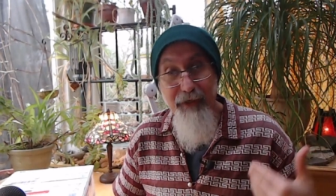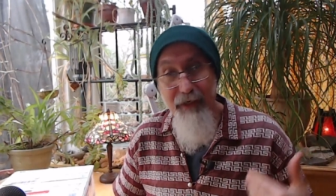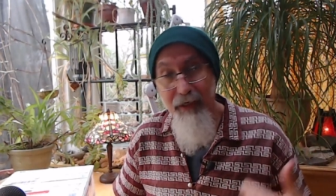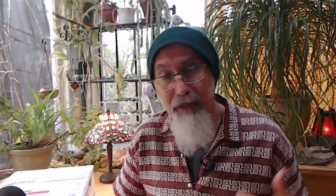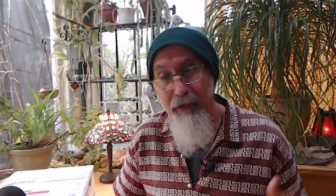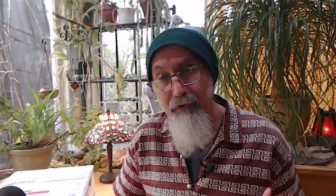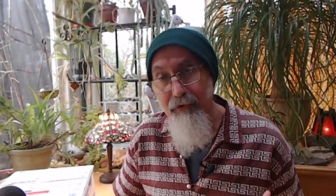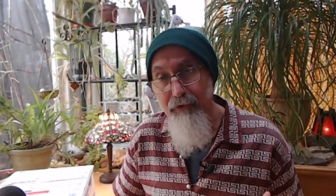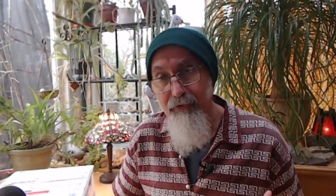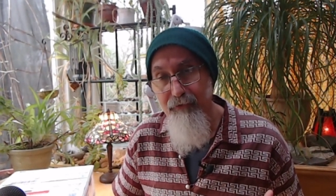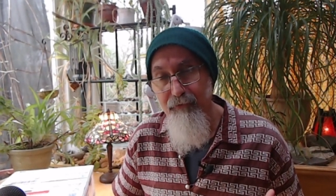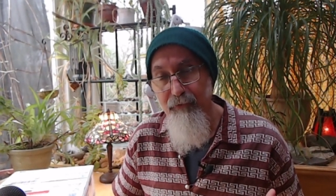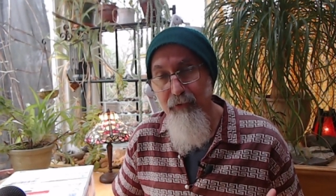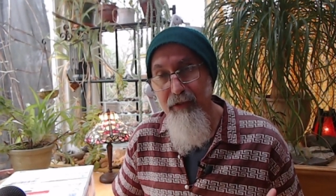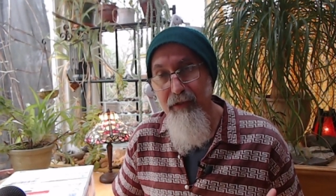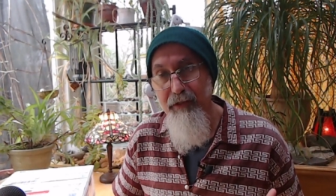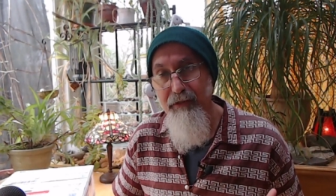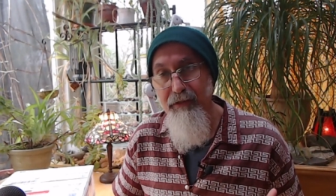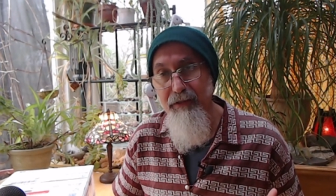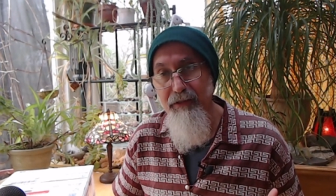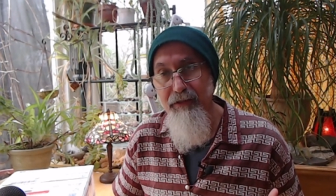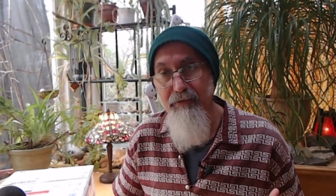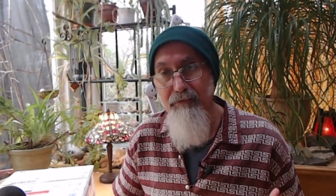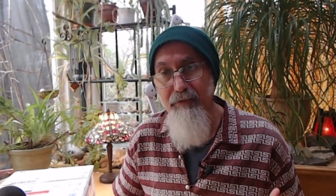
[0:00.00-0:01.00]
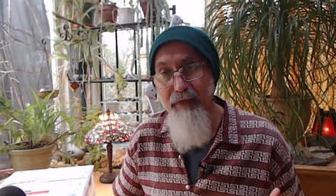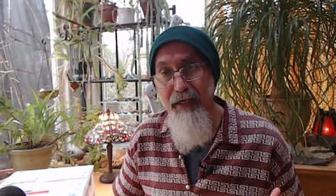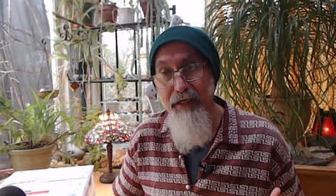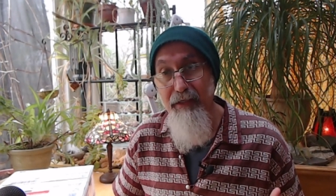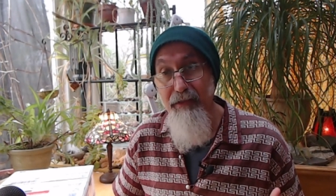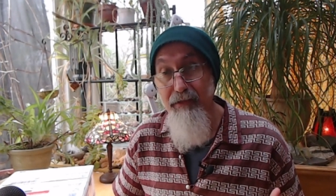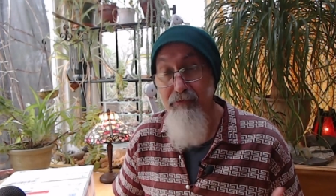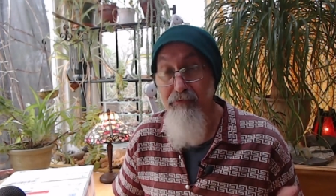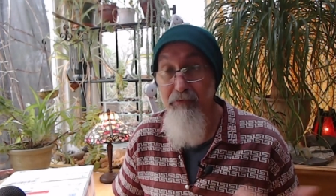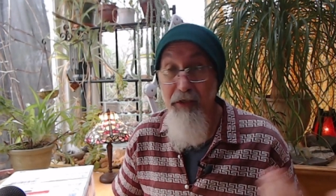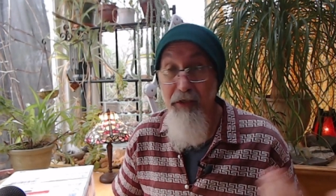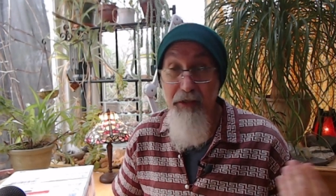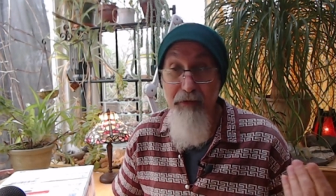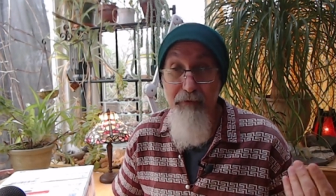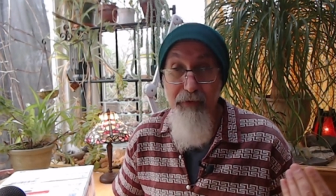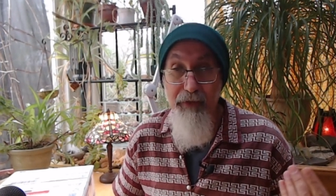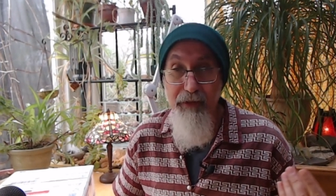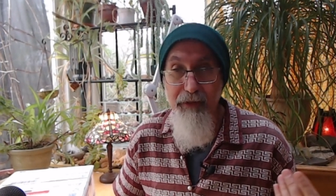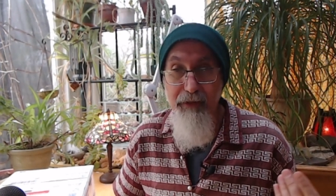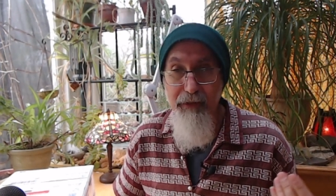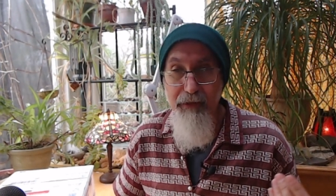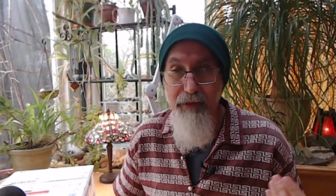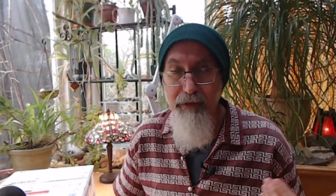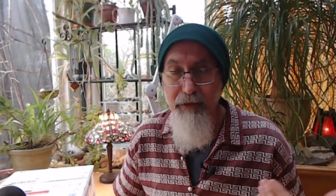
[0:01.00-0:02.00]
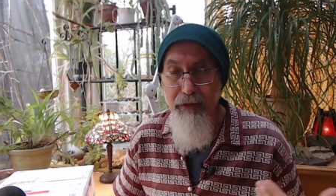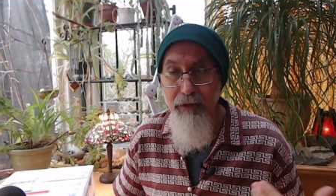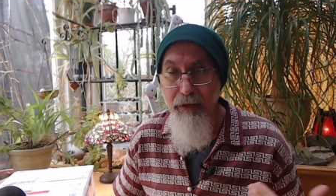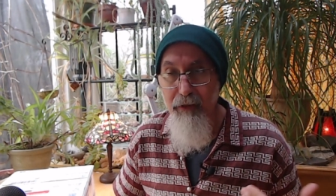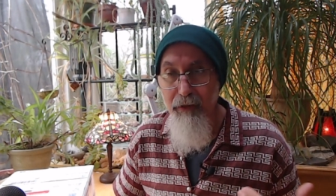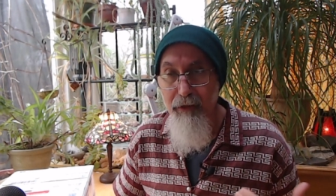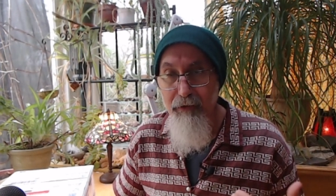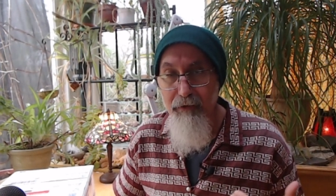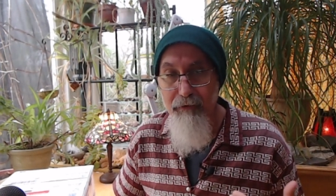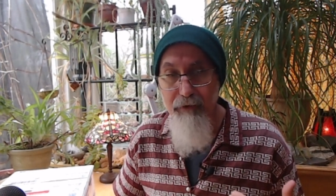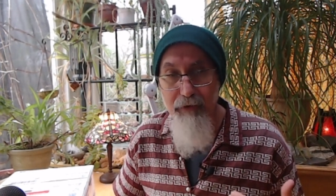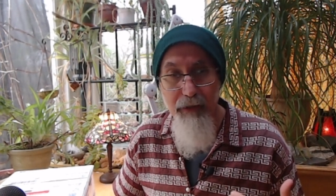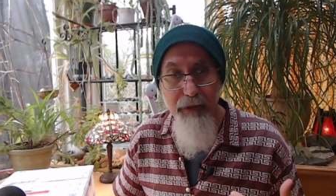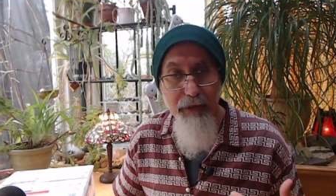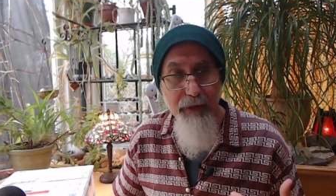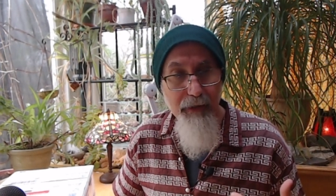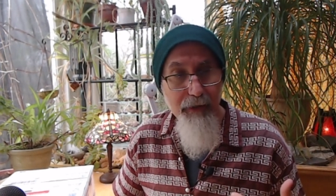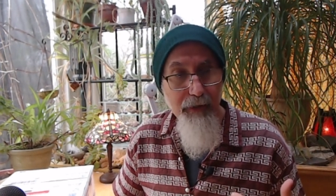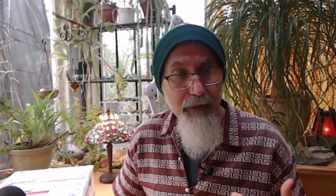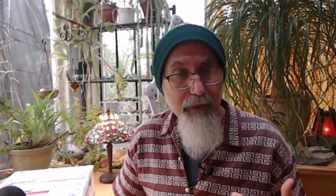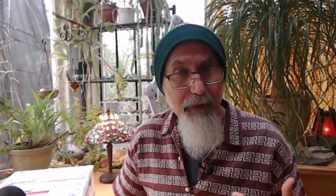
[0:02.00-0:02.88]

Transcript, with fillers: health to wear these masks, my opinion, right?